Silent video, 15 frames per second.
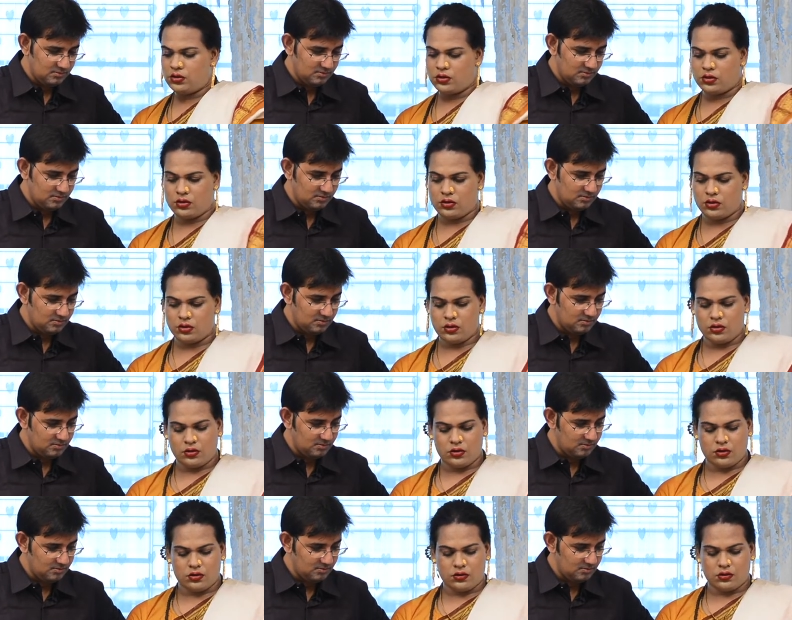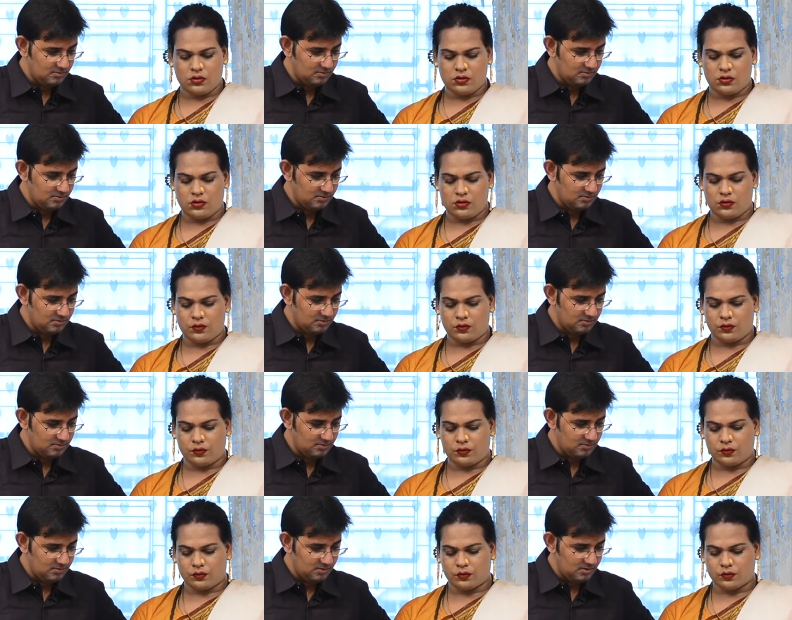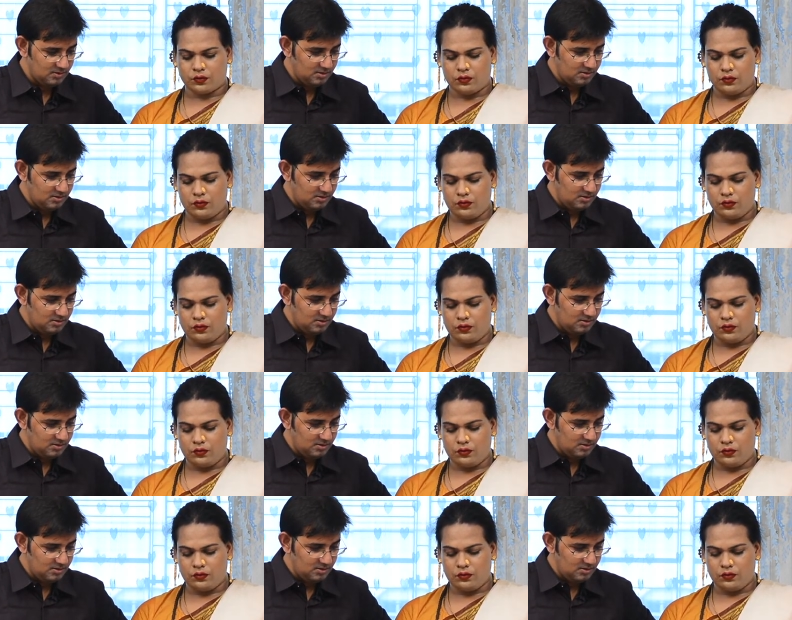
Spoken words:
(no one is talking)